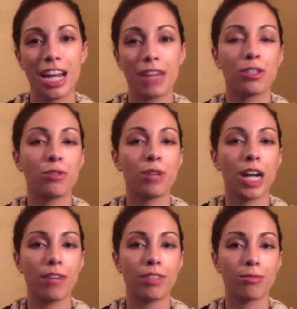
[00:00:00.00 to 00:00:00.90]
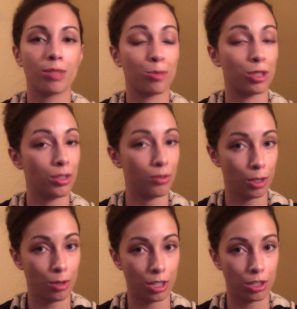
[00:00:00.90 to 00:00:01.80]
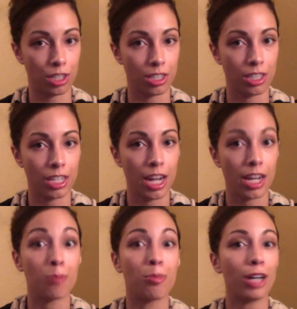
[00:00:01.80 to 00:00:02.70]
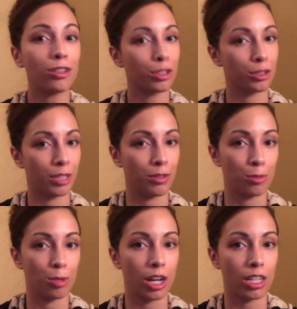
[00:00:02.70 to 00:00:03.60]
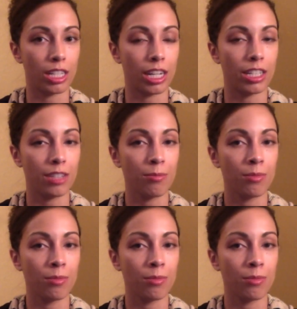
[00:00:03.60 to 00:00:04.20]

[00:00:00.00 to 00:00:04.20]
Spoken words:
If you have some specific questions about the grieving process,